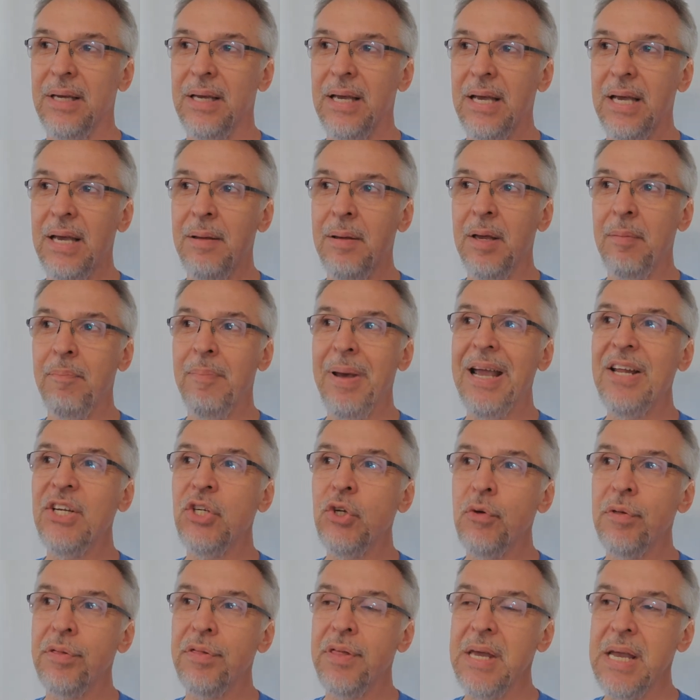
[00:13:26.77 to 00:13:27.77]
it, it made
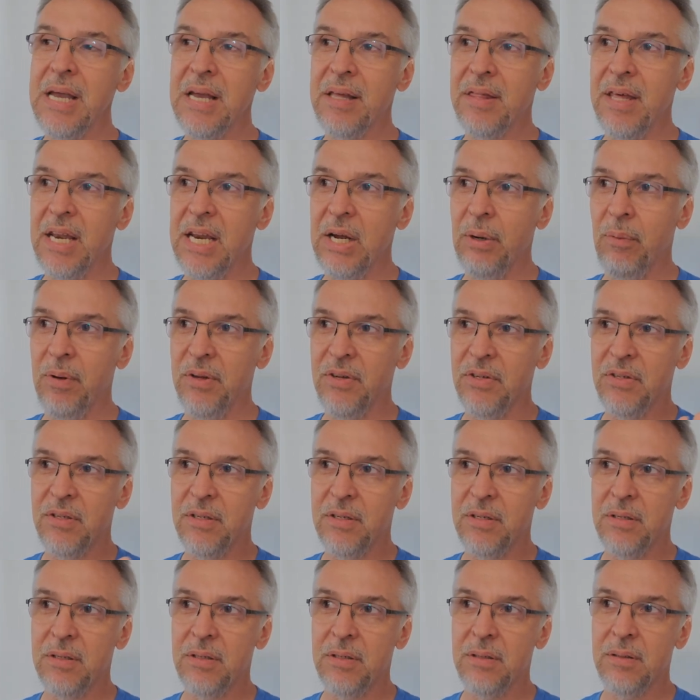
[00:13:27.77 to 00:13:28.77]
you think that it
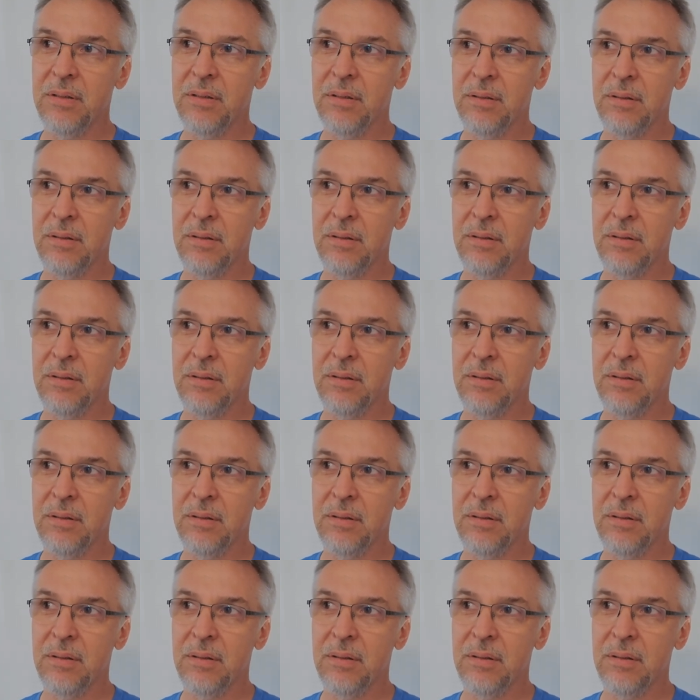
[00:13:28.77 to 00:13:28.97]
was